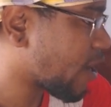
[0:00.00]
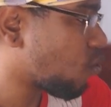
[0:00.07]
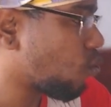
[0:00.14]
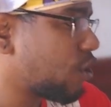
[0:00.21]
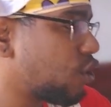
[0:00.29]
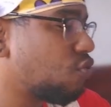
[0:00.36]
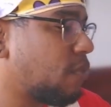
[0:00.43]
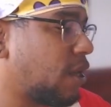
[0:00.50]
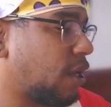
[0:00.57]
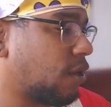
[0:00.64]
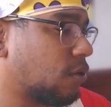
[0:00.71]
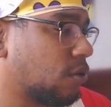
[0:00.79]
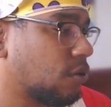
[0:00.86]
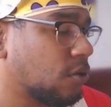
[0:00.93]
what do you
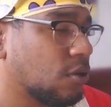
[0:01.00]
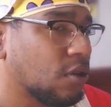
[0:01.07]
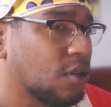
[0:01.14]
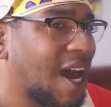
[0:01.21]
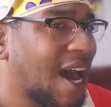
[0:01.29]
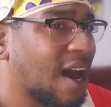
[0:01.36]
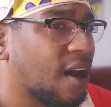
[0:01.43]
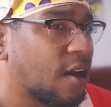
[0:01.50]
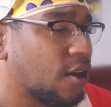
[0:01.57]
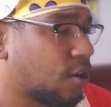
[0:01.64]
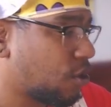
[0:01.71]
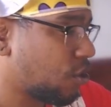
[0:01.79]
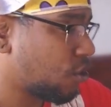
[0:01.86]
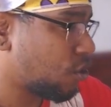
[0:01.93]
mean? Ha!
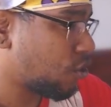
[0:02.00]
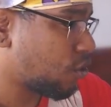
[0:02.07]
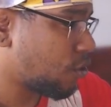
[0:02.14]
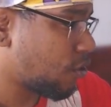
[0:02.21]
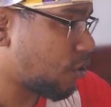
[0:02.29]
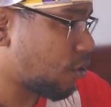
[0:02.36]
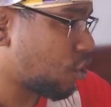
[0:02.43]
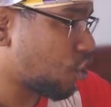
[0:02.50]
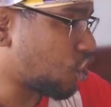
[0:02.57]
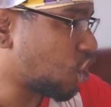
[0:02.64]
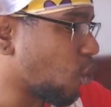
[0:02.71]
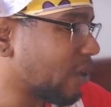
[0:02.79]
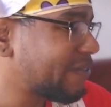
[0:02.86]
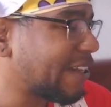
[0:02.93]

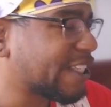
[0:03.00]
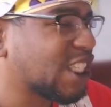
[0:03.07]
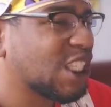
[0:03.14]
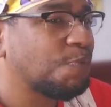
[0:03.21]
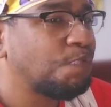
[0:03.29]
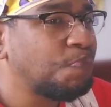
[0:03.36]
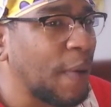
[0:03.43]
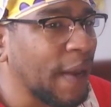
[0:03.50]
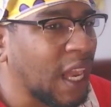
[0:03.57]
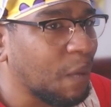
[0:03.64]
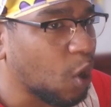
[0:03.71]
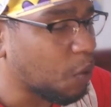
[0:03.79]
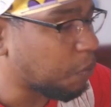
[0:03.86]
You're despicable,